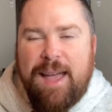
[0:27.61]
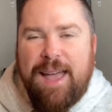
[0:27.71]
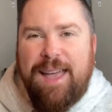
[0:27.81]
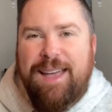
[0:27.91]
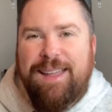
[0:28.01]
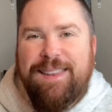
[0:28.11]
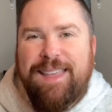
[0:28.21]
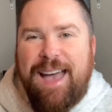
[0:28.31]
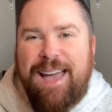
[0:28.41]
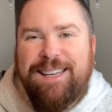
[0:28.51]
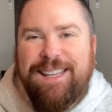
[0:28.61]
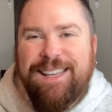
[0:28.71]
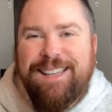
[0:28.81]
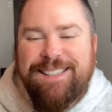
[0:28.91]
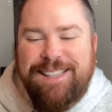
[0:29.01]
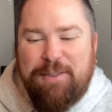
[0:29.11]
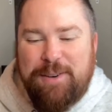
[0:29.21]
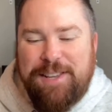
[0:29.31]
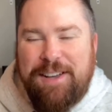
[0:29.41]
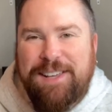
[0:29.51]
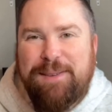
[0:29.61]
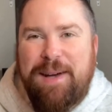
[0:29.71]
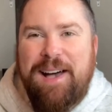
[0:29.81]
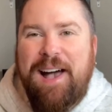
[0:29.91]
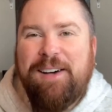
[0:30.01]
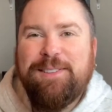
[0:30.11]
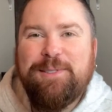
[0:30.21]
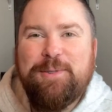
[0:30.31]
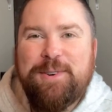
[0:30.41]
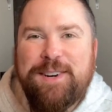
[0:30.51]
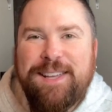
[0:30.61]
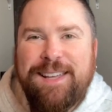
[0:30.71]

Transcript: And the idea is that we're talking about how the Lord